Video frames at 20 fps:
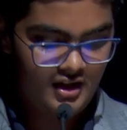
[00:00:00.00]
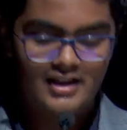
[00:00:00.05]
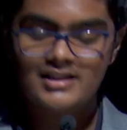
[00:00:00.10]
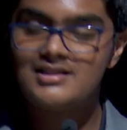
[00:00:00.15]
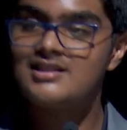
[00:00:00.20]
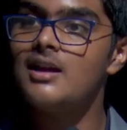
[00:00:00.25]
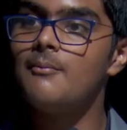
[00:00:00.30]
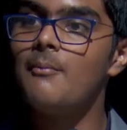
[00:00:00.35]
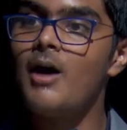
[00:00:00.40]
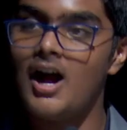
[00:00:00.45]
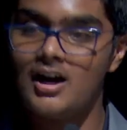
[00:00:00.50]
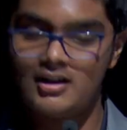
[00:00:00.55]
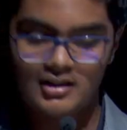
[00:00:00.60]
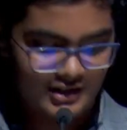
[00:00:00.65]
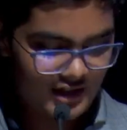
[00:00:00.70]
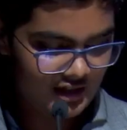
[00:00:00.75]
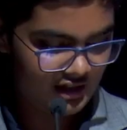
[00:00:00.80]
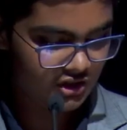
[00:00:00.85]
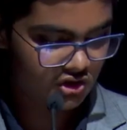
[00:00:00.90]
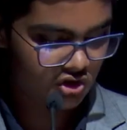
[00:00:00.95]
hits them harder
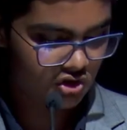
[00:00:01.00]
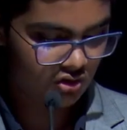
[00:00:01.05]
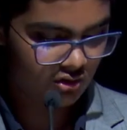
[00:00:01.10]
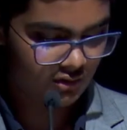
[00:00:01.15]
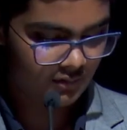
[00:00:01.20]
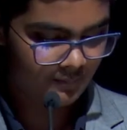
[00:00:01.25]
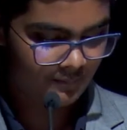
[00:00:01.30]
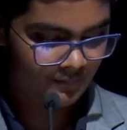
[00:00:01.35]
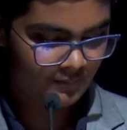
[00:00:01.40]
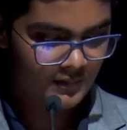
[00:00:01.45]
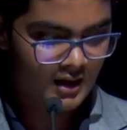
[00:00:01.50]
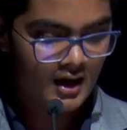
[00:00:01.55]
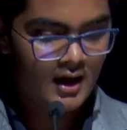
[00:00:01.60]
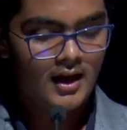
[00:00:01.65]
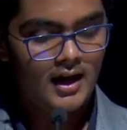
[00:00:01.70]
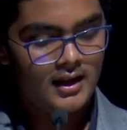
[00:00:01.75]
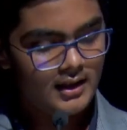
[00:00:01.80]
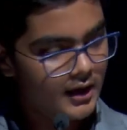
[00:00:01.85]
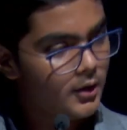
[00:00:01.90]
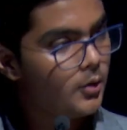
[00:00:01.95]
than it should,
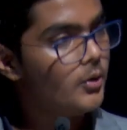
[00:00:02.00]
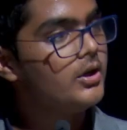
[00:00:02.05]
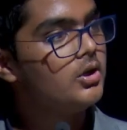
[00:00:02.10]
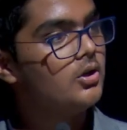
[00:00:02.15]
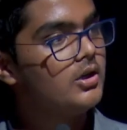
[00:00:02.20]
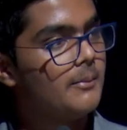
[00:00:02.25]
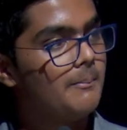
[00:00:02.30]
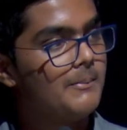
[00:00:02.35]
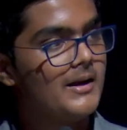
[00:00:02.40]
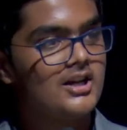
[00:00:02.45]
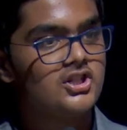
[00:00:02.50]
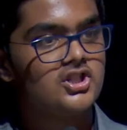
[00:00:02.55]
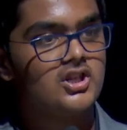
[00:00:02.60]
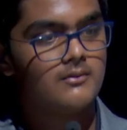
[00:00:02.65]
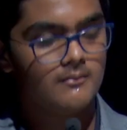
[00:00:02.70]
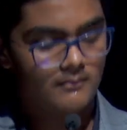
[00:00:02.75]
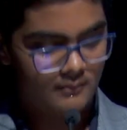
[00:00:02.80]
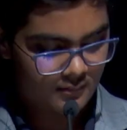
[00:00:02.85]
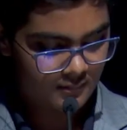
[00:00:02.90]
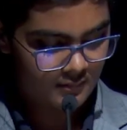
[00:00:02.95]
and they go into
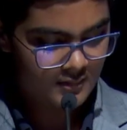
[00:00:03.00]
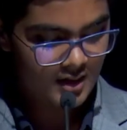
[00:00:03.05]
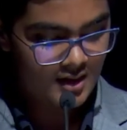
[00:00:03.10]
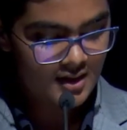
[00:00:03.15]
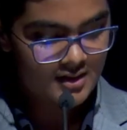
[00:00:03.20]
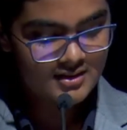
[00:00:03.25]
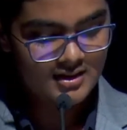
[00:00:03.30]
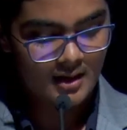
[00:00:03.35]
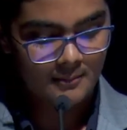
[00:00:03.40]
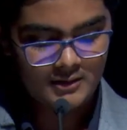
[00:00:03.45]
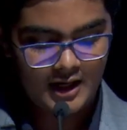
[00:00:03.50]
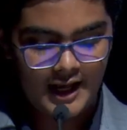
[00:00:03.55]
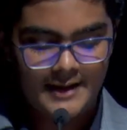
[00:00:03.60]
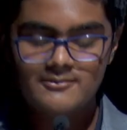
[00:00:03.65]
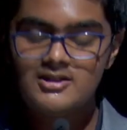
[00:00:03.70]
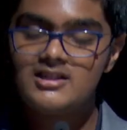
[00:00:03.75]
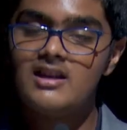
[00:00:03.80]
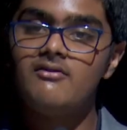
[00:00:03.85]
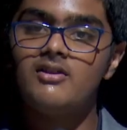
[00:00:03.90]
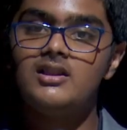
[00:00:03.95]
depression,
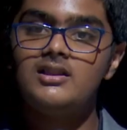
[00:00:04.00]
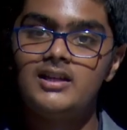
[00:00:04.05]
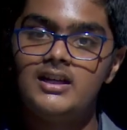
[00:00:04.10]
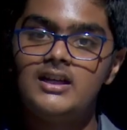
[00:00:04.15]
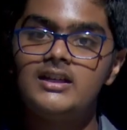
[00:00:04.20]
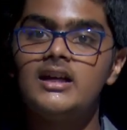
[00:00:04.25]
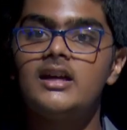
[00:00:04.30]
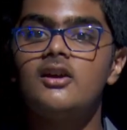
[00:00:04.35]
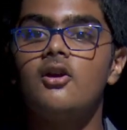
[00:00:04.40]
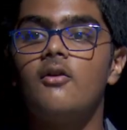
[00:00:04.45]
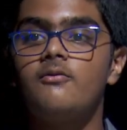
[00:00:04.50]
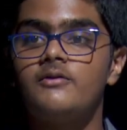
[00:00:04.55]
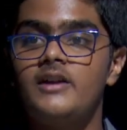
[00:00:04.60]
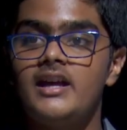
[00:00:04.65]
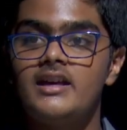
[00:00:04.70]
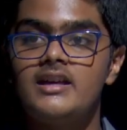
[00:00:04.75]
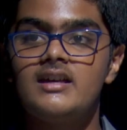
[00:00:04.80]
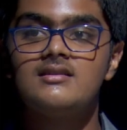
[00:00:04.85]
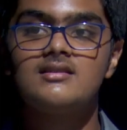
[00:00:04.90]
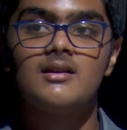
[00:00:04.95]
sometimes even thinking of
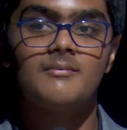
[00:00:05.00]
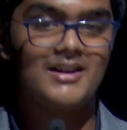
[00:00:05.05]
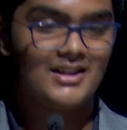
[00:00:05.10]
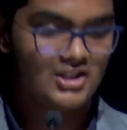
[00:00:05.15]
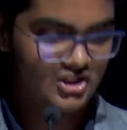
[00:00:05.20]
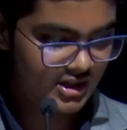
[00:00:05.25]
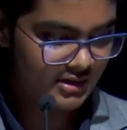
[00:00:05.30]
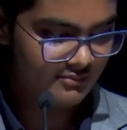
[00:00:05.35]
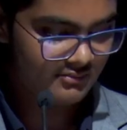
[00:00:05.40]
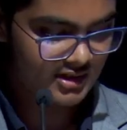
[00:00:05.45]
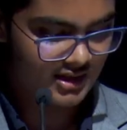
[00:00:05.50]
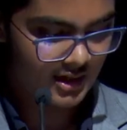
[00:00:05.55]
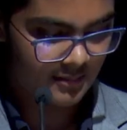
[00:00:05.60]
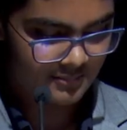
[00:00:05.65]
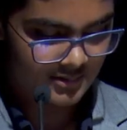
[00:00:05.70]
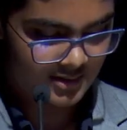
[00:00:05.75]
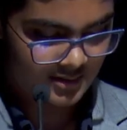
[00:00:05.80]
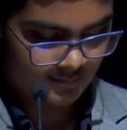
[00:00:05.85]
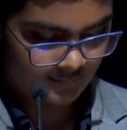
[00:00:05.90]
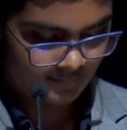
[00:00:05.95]
taking some extreme
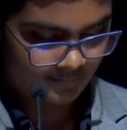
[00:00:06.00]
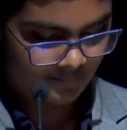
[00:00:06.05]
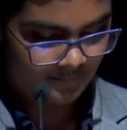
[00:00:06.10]
steps.